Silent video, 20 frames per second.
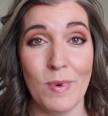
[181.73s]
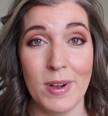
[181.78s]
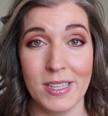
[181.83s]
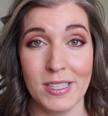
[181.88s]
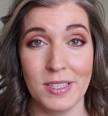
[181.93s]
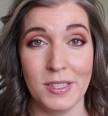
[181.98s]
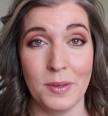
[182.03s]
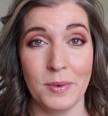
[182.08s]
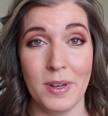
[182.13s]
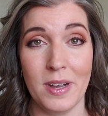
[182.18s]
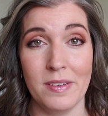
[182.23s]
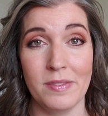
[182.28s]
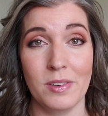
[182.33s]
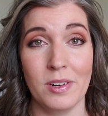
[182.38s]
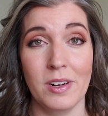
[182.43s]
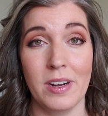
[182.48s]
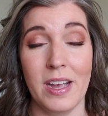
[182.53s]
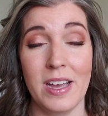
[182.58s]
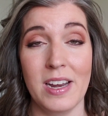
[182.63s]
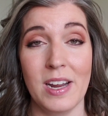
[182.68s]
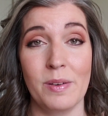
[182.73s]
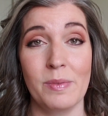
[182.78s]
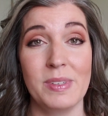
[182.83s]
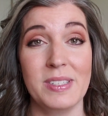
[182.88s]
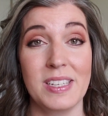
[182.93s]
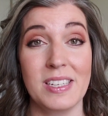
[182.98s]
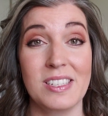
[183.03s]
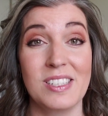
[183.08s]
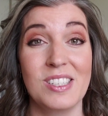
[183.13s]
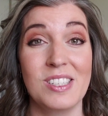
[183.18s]
whatsoever, and I was
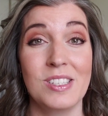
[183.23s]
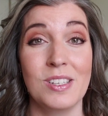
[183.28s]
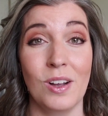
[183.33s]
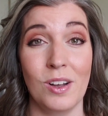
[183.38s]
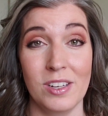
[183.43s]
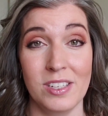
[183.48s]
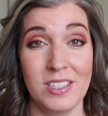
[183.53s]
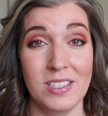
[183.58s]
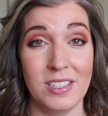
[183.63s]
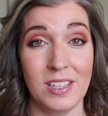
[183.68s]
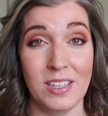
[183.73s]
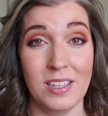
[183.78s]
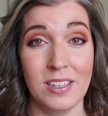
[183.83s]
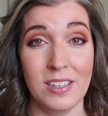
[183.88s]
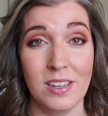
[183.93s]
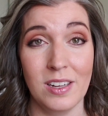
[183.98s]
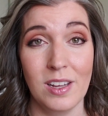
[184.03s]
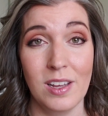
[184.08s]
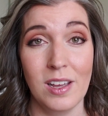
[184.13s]
exhausted.